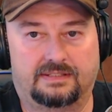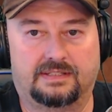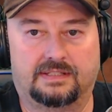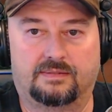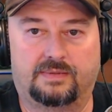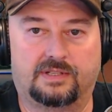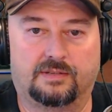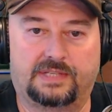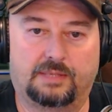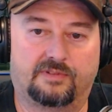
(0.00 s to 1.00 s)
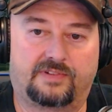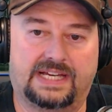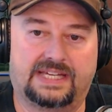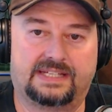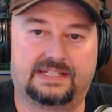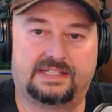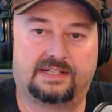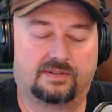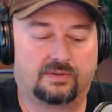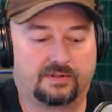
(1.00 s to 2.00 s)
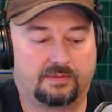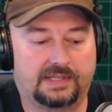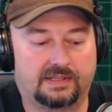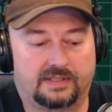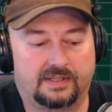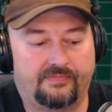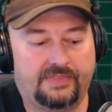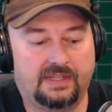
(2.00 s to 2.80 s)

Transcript: uh, we call them table of contents here in North America.